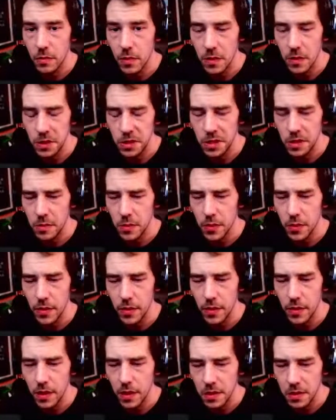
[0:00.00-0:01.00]
simple
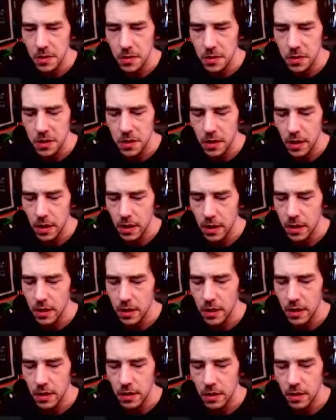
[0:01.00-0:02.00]
things
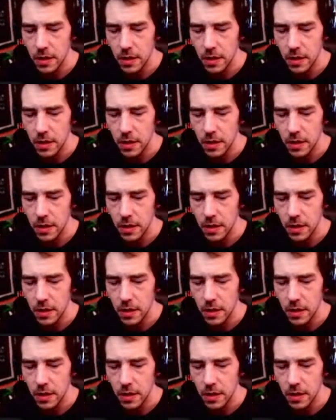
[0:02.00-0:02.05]
like